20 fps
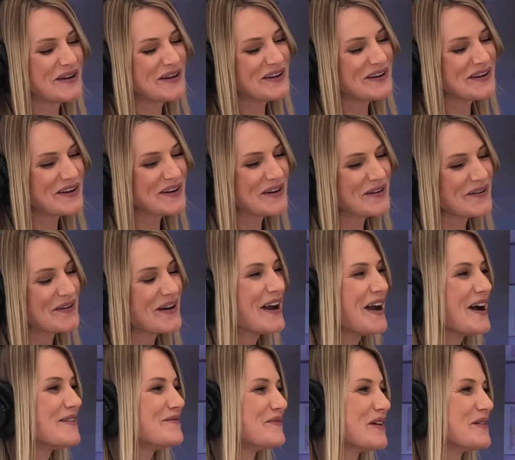I
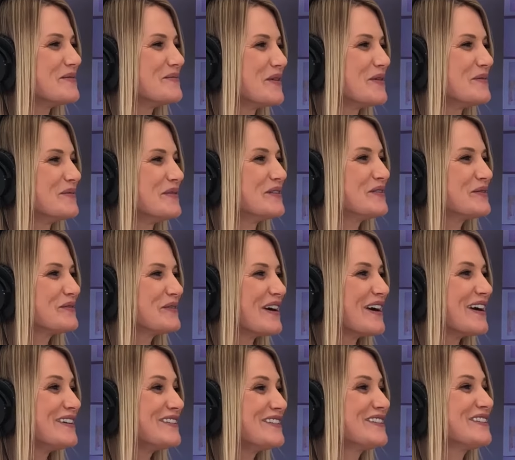have my moments where
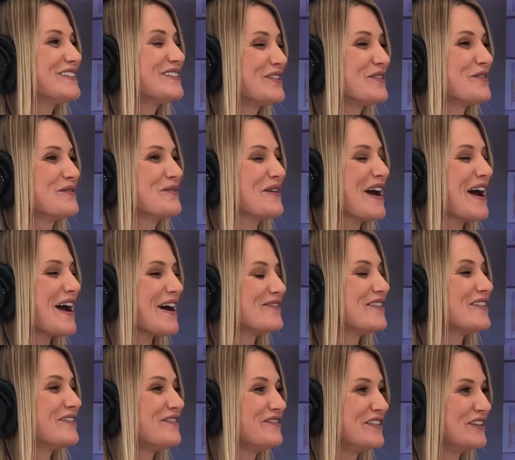I just don't
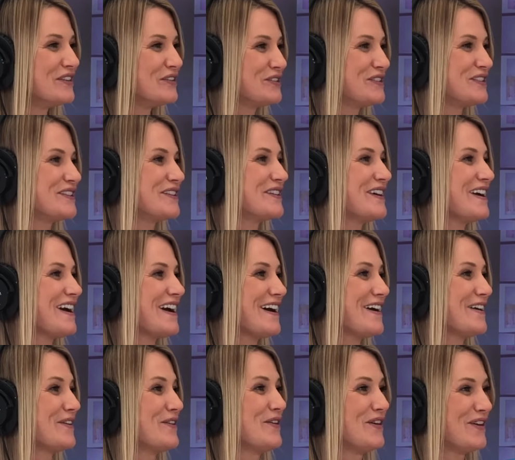have a filter
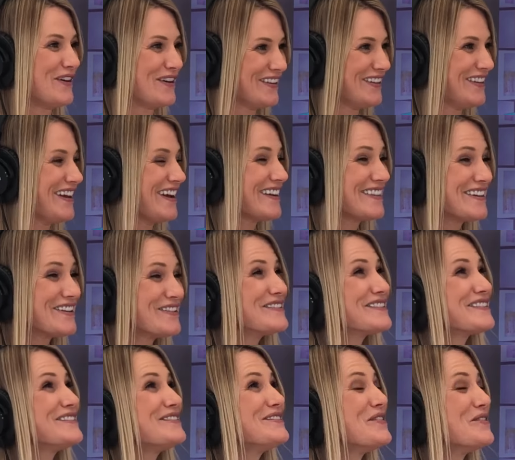at all. Like there
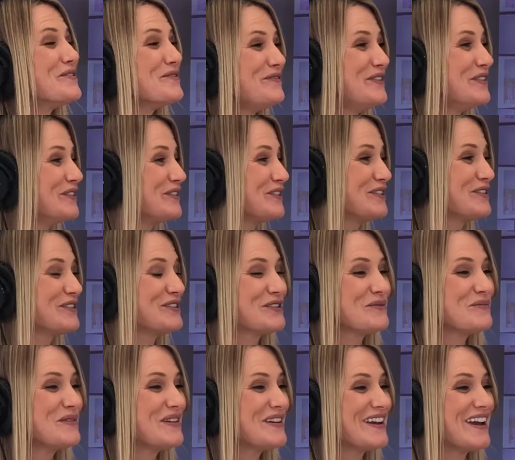is no filter
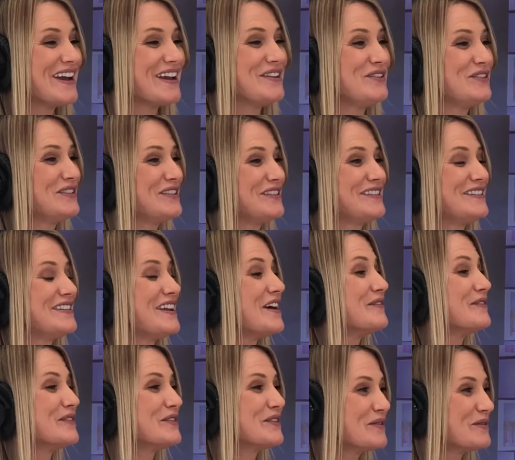to me and you just
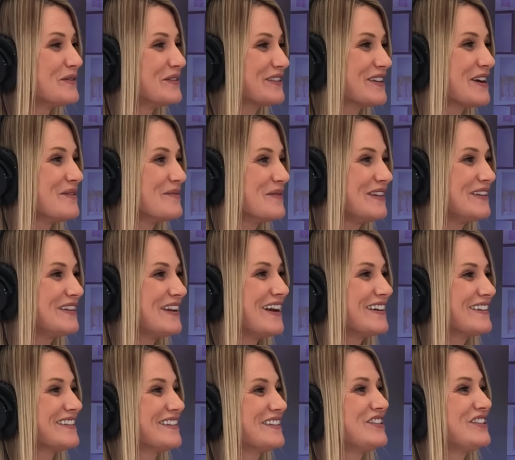never know what's coming
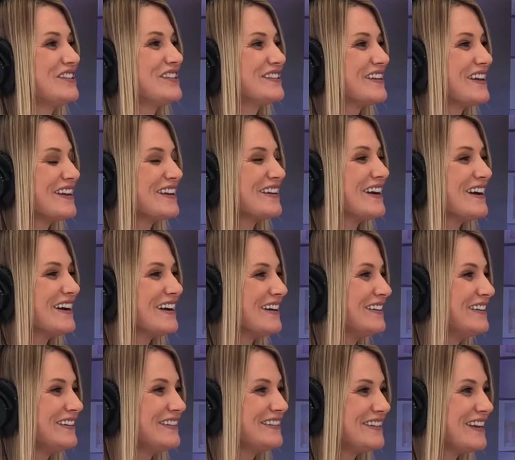next. And she's like,
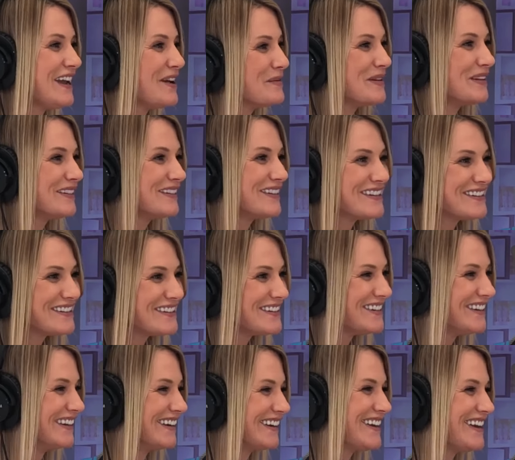God damn it,
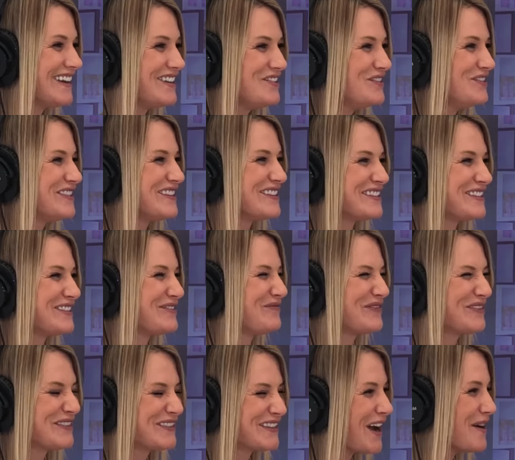Lacey, can you just stop
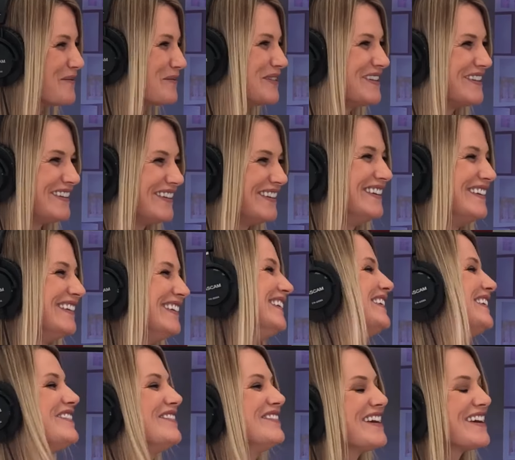it? And
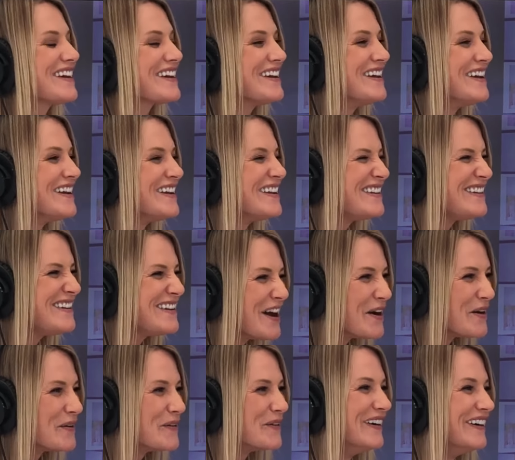I'm Like,
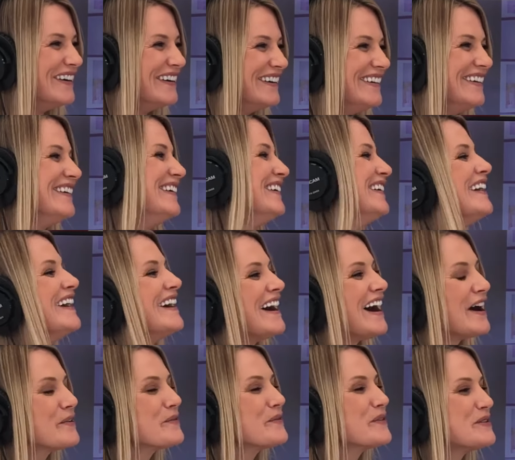no,
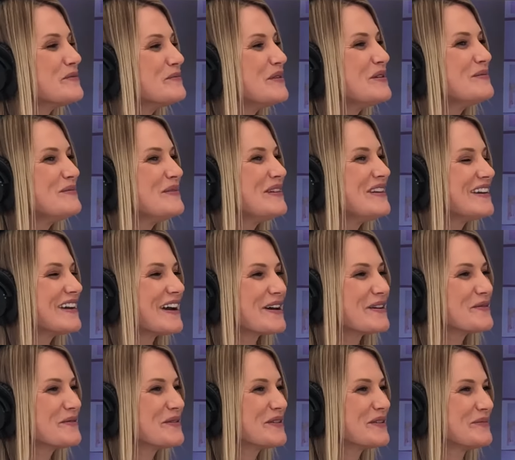I want to be me. I
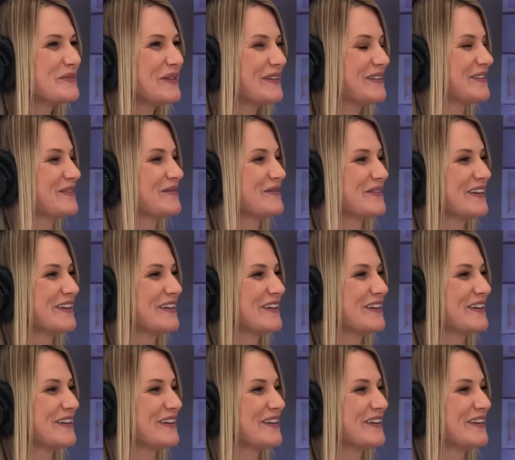don't want to be someone